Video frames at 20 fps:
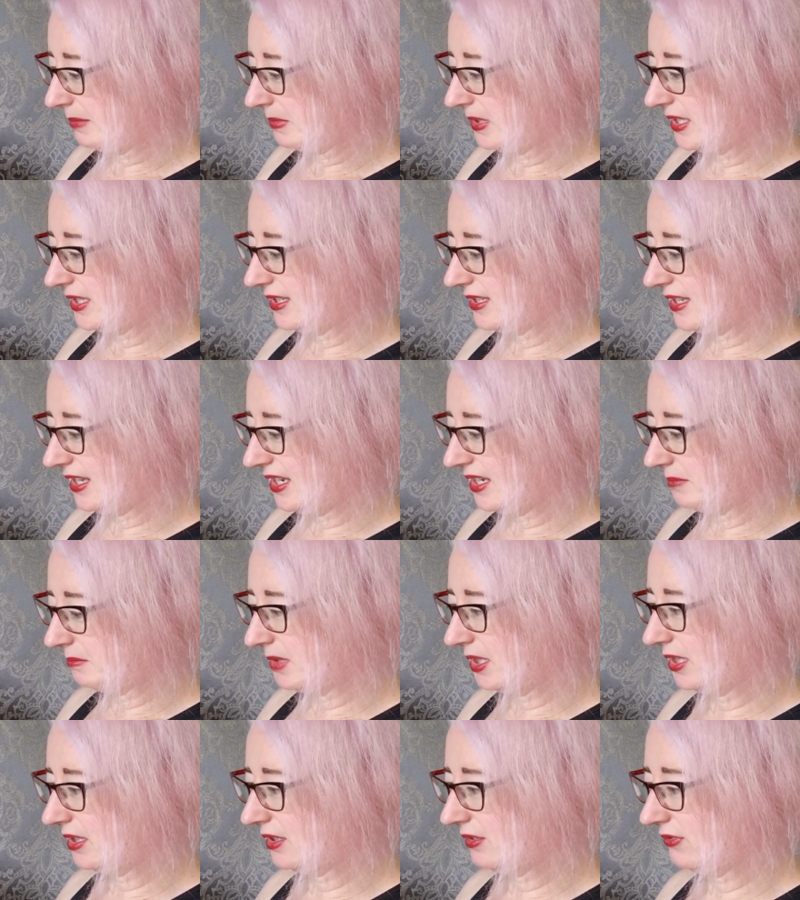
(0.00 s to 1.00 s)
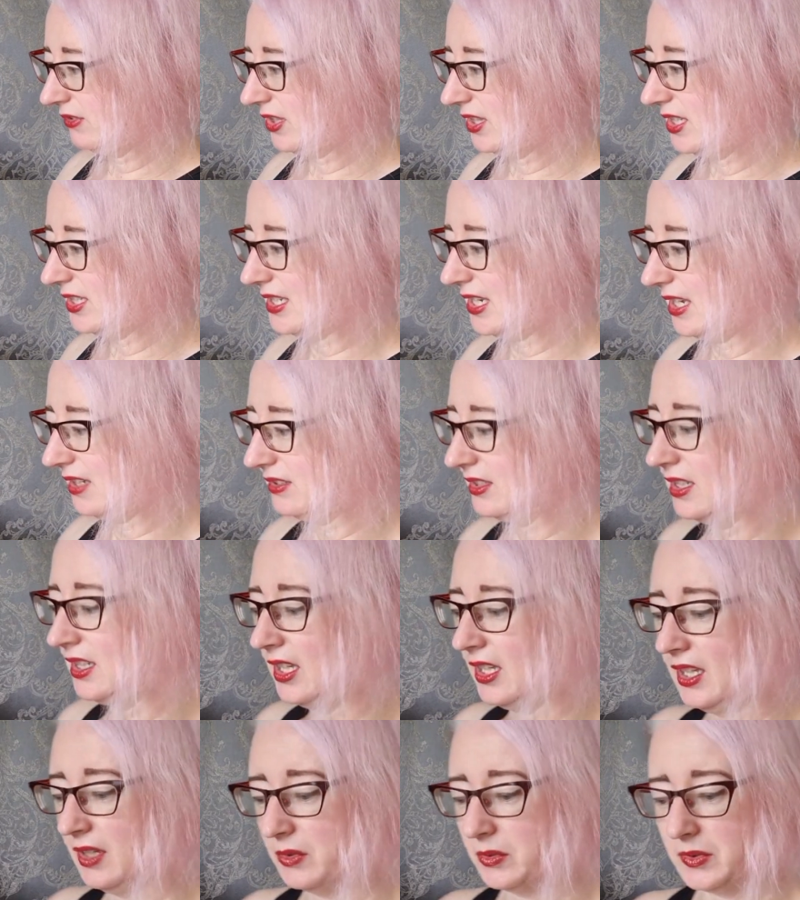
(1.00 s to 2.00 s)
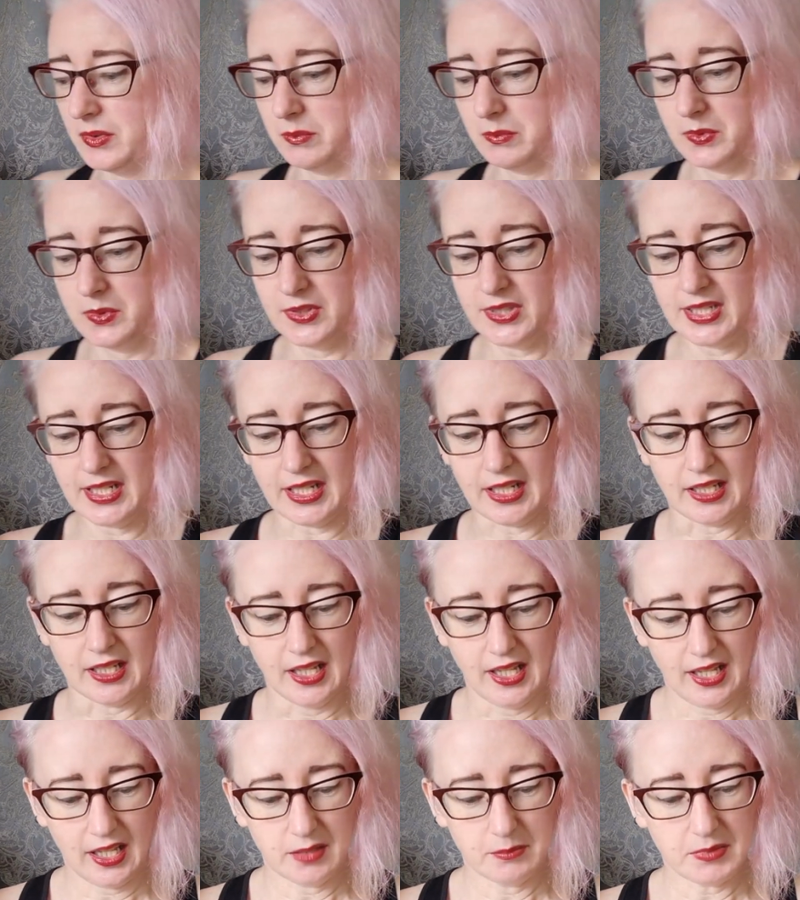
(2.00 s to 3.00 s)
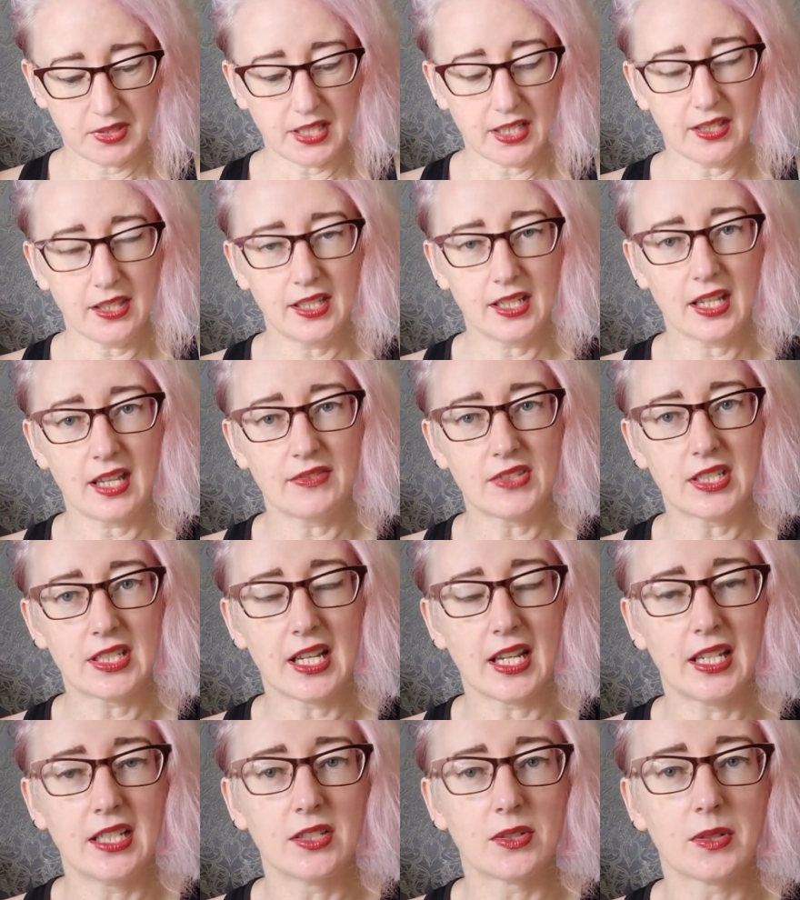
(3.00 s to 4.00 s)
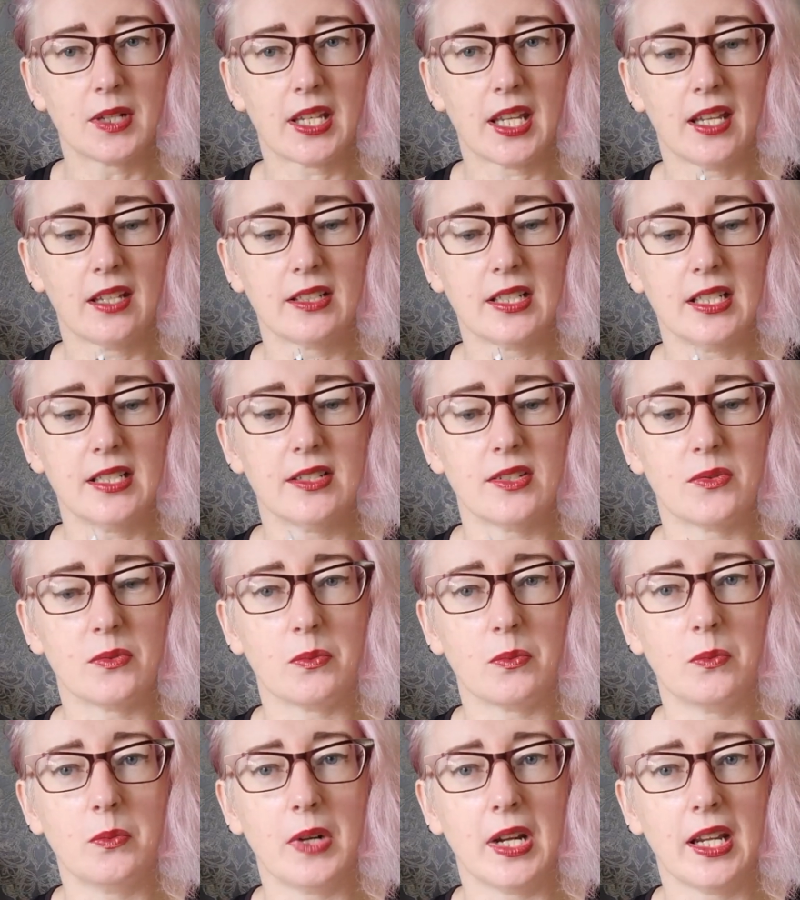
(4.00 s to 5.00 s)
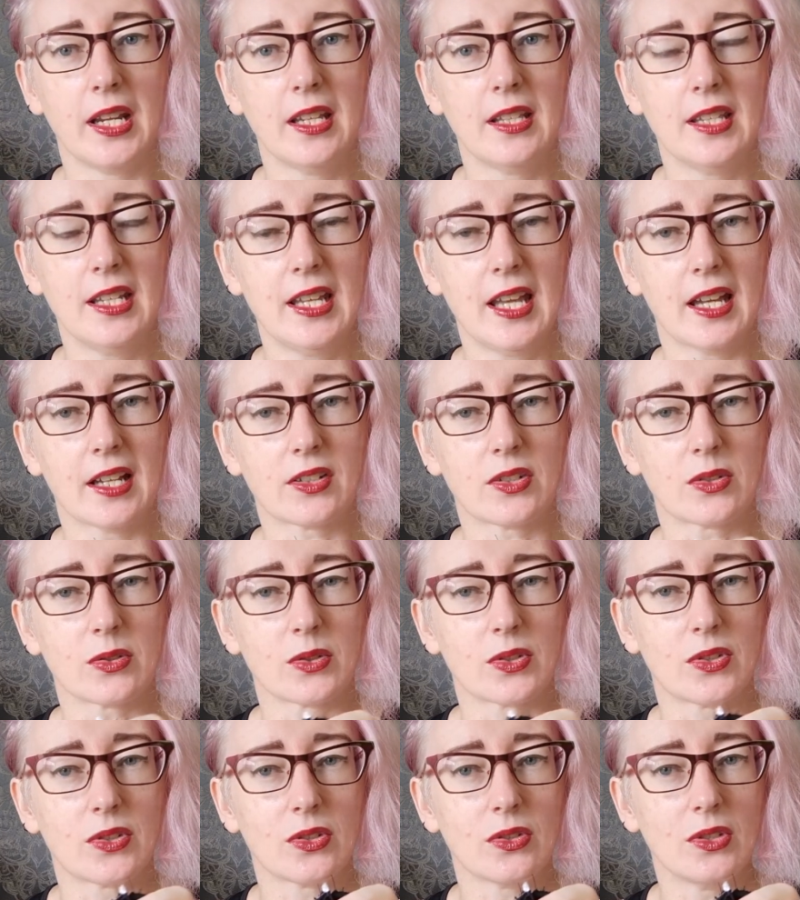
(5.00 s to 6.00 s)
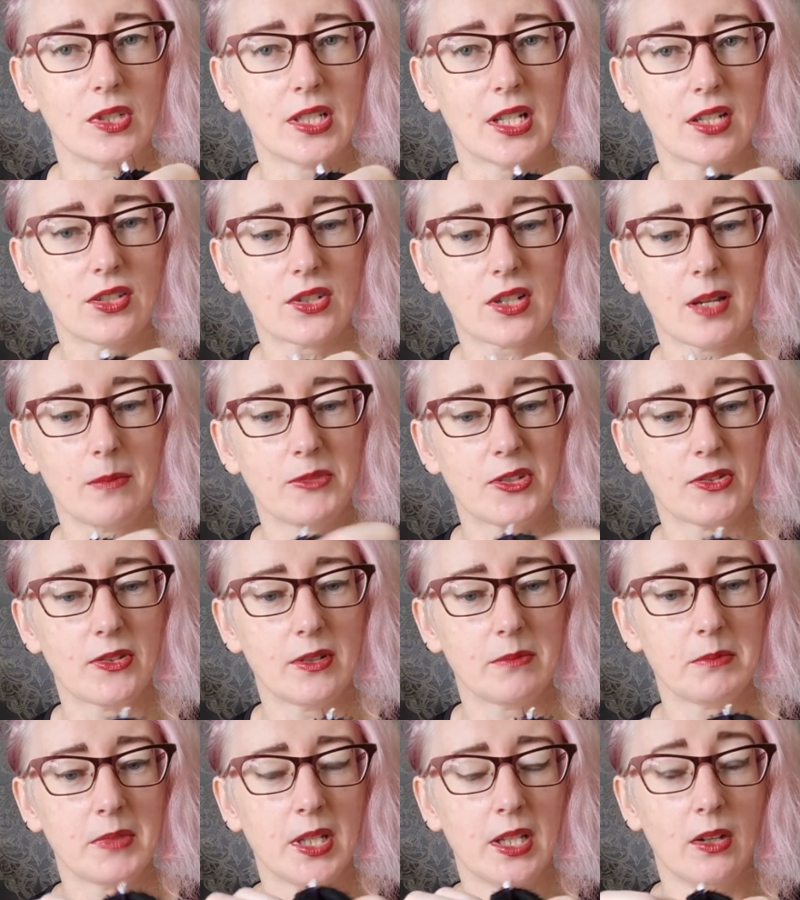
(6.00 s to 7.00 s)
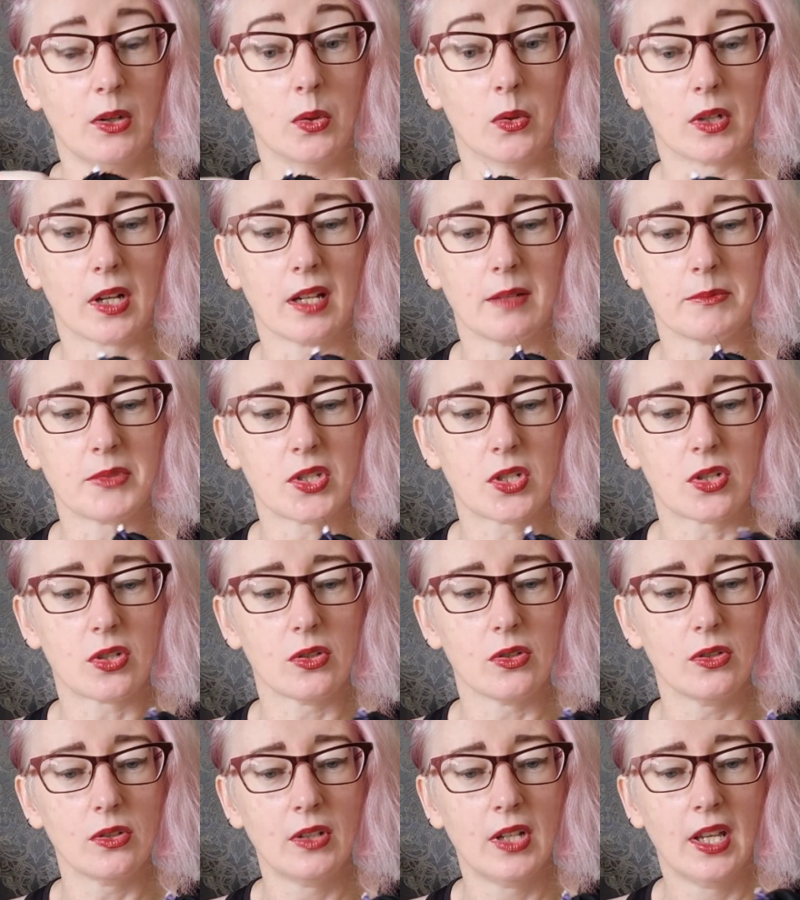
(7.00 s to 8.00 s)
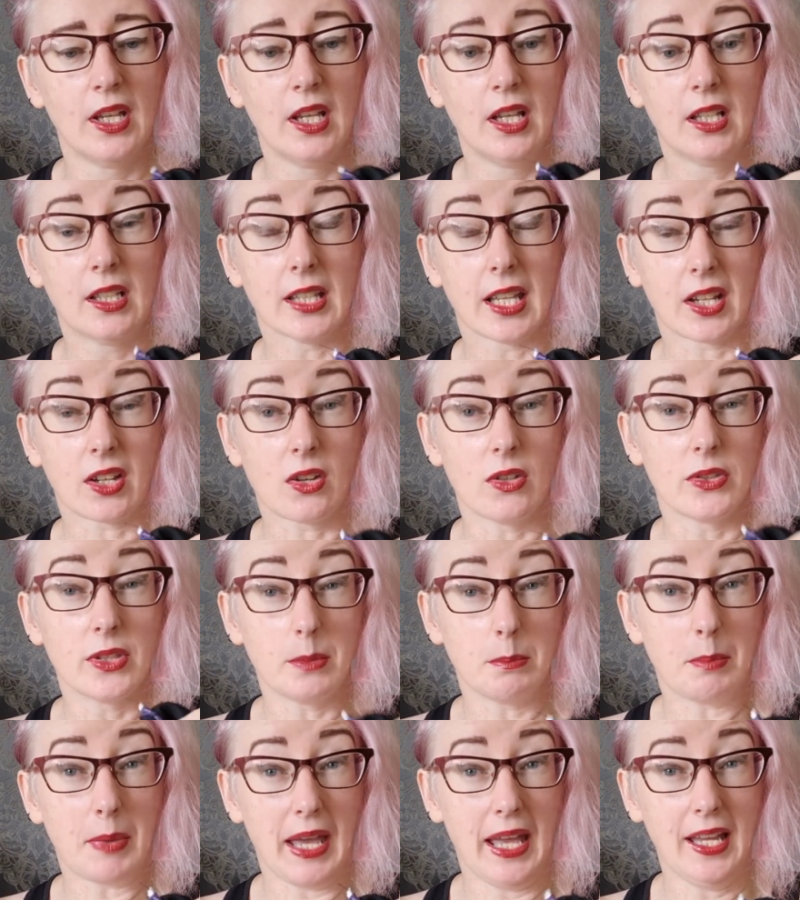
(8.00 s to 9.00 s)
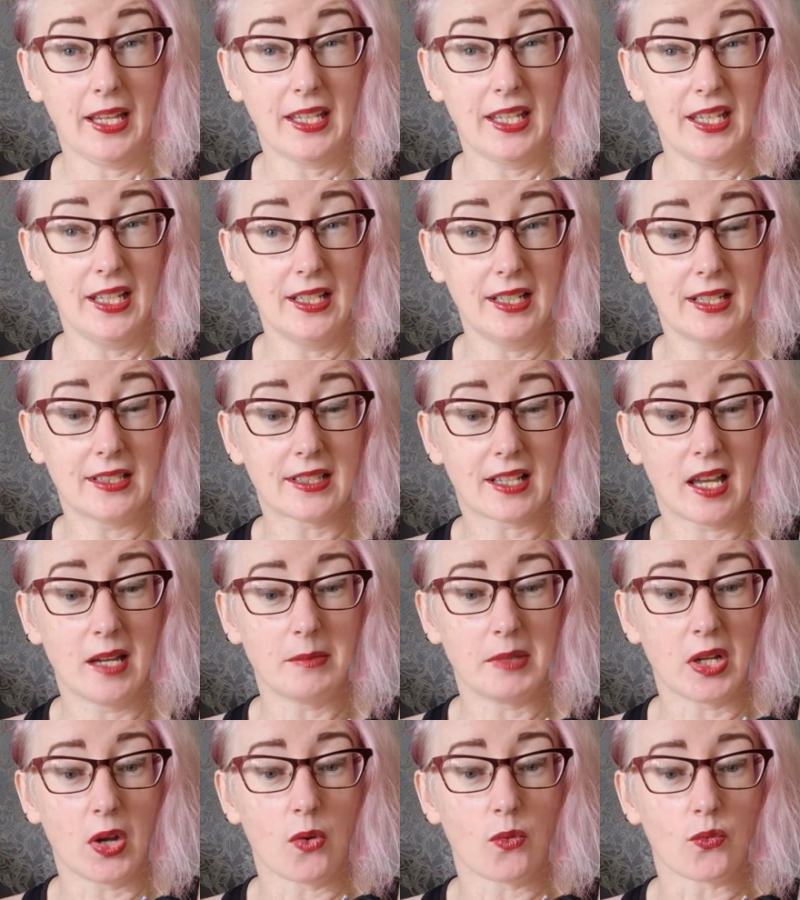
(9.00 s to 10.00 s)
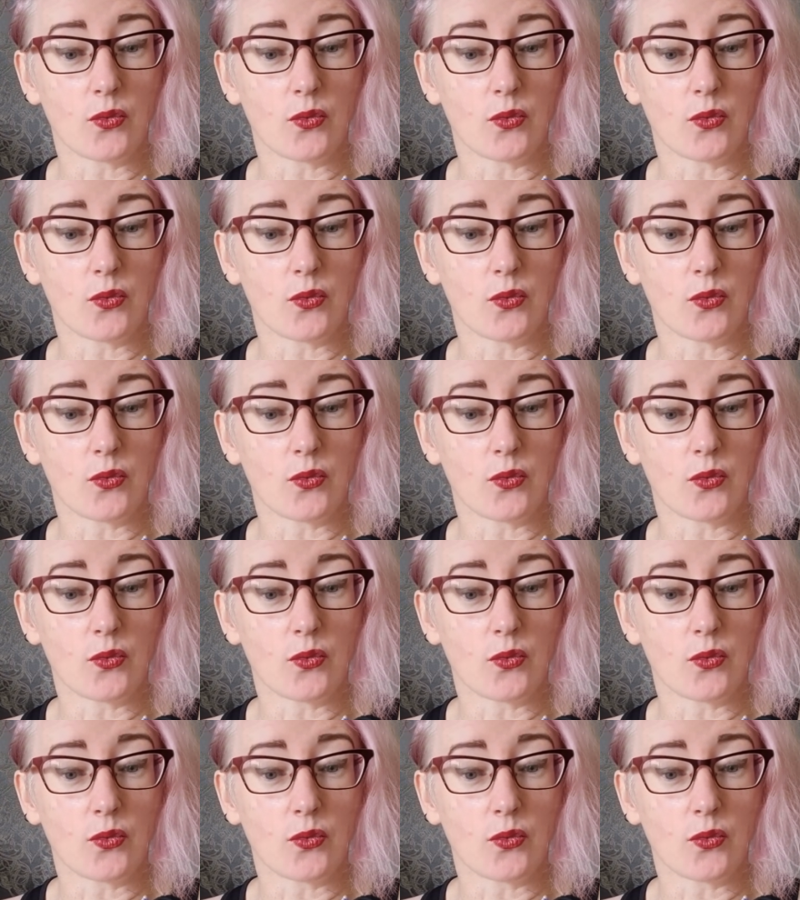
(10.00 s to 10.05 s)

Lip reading: be the same further down. We'll see. The other thing I have to take into account is where the actual soutache comes from, or comes to. Like on the back here, it's coming,